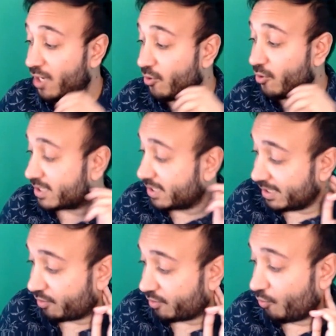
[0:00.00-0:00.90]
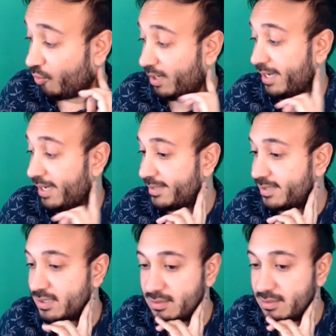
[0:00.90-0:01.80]
I honestly thought I
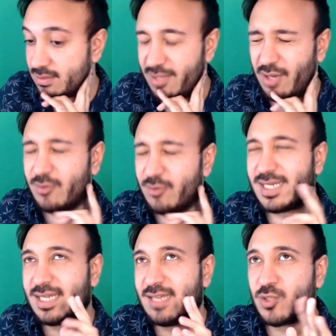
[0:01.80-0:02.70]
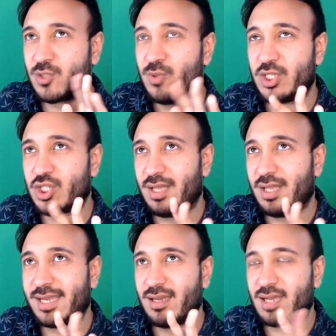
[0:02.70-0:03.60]
was going to give Twitch
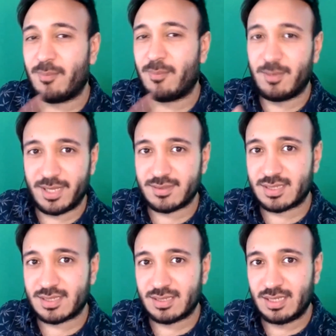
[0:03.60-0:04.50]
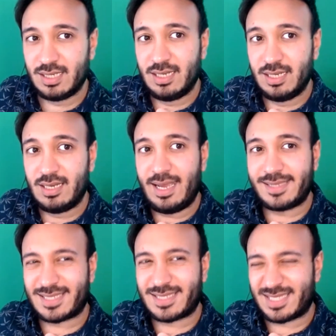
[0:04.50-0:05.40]
like a couple of months
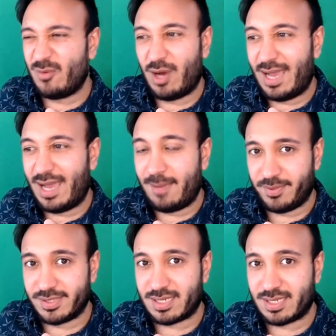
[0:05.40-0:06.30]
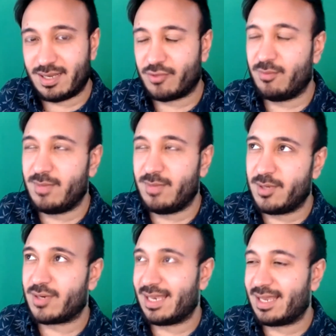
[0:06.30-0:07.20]
and see what happens, and I thought
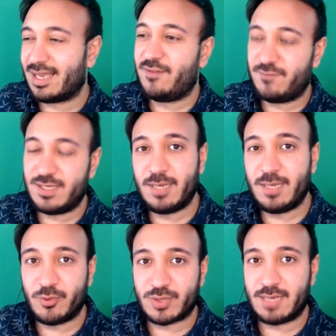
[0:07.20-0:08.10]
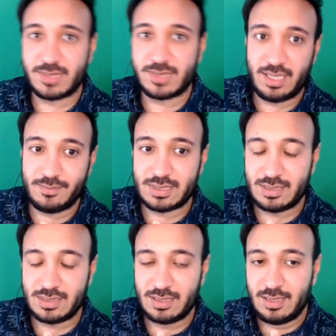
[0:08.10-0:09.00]
maybe I'll get like 50 people
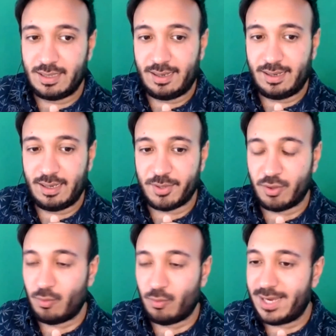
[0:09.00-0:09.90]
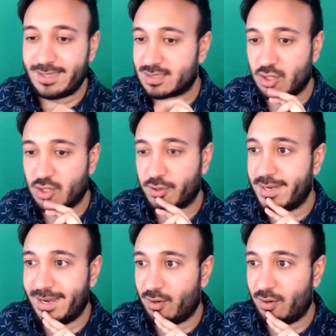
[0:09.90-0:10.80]
sometimes, but the way it's
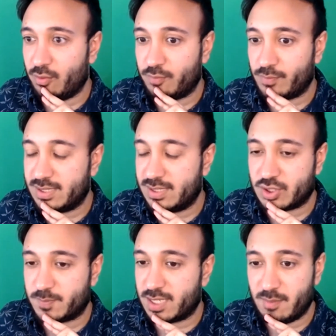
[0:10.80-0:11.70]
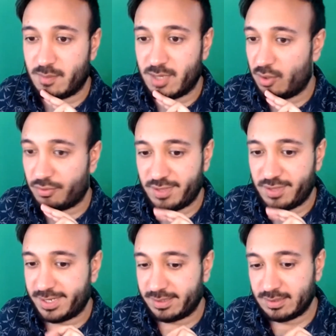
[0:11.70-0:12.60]
gone now, it's just become a whole
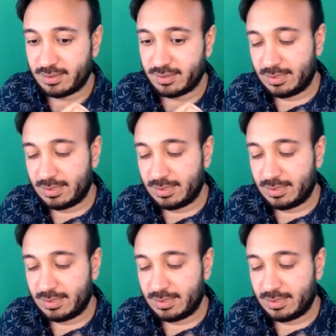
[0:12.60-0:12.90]
thing.